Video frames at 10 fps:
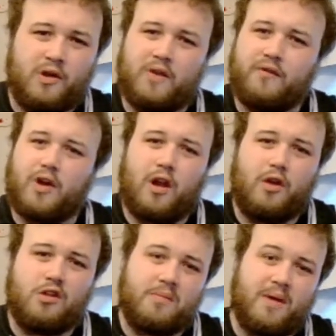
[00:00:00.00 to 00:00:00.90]
looking for
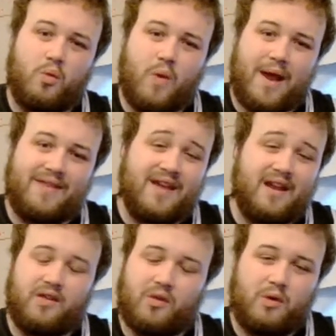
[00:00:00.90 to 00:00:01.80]
clues about when the
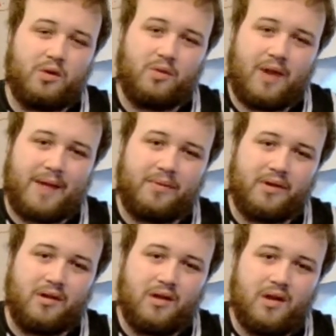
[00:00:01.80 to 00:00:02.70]
end of the world will happen.